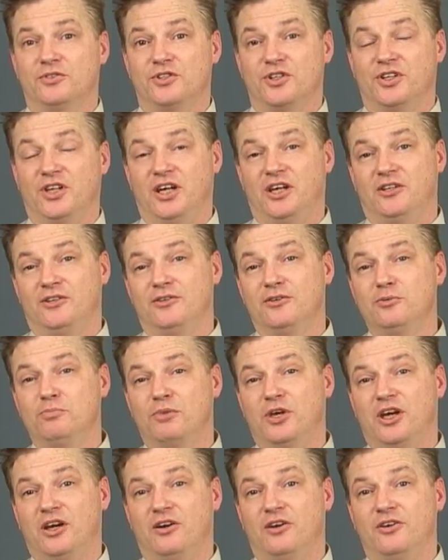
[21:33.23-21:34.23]
So that
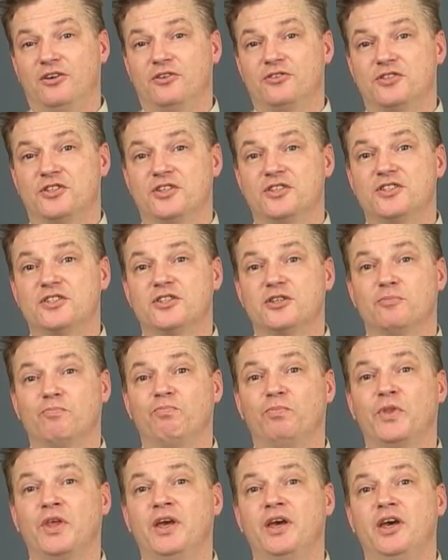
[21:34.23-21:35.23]
loop carrier
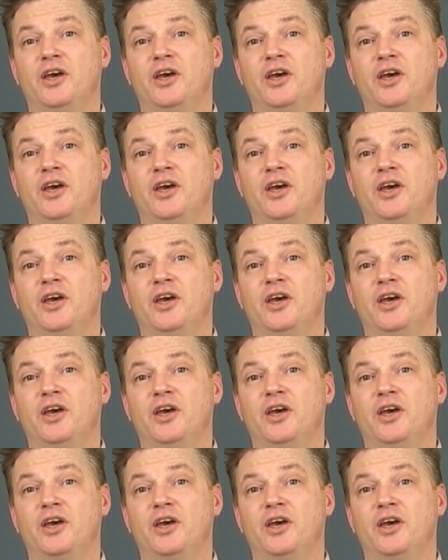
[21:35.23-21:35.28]
system